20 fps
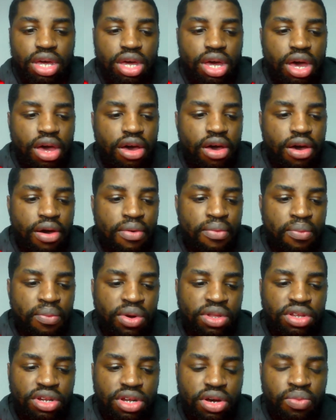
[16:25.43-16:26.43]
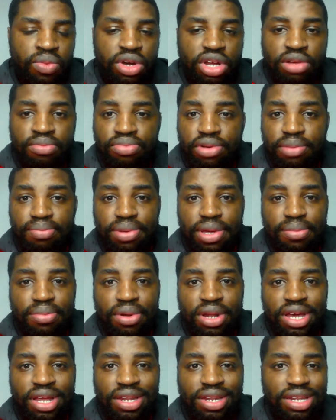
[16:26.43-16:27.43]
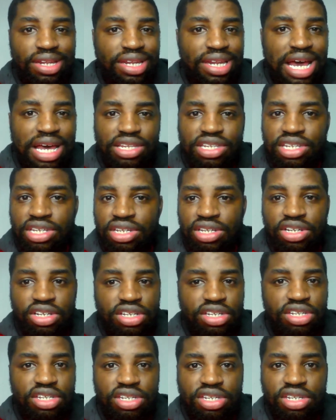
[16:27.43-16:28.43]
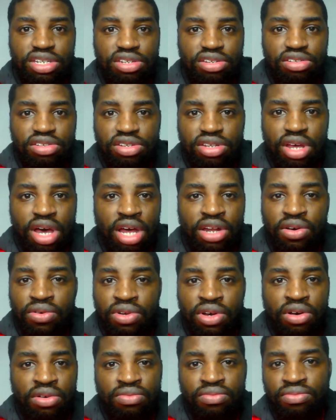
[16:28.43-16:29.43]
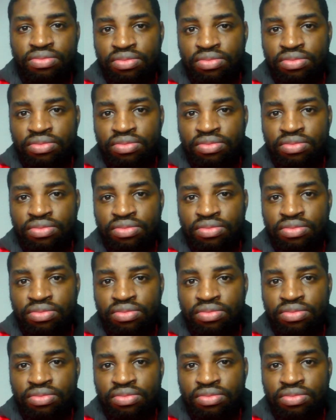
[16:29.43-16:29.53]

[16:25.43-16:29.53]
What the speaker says: Whether or not we're going to bring people in, that's just, I don't know.